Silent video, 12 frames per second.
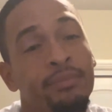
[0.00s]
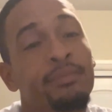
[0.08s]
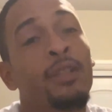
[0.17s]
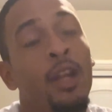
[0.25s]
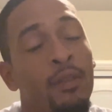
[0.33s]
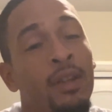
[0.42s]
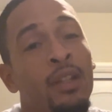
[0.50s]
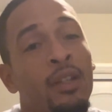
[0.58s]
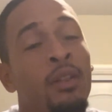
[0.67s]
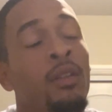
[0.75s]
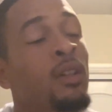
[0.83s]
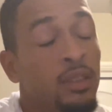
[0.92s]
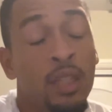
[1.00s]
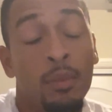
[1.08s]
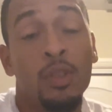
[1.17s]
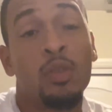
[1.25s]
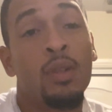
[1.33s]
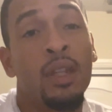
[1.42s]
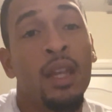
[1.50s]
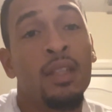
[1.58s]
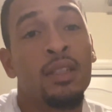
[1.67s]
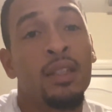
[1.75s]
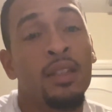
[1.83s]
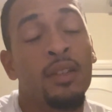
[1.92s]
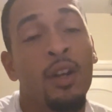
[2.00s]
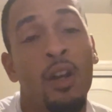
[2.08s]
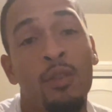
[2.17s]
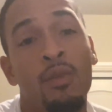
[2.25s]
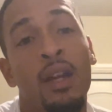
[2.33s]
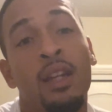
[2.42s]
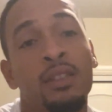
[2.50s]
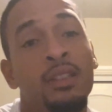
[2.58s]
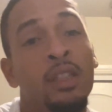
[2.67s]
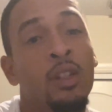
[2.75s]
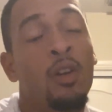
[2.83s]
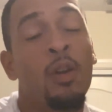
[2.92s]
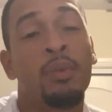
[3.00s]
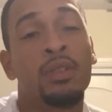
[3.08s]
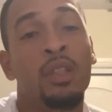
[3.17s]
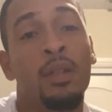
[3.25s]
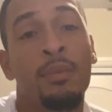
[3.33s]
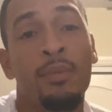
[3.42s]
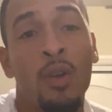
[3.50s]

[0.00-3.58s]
Y'all already know. Summer 2018, Hard Rock Casino opens up,